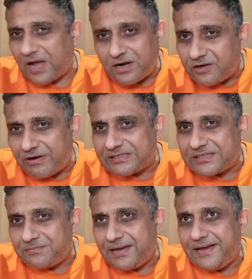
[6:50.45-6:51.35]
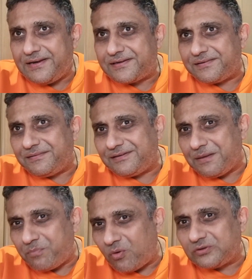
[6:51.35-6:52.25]
underestimate
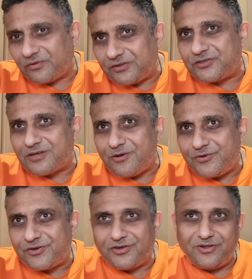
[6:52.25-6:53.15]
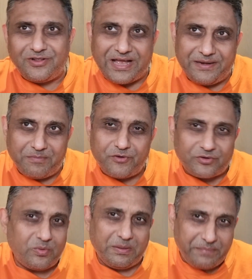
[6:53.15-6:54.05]
the importance of the social and
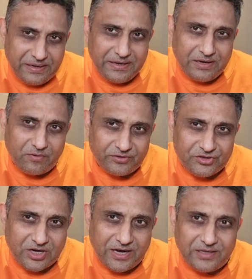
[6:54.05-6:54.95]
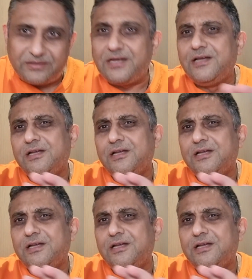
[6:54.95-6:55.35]
emotional well-being of the child.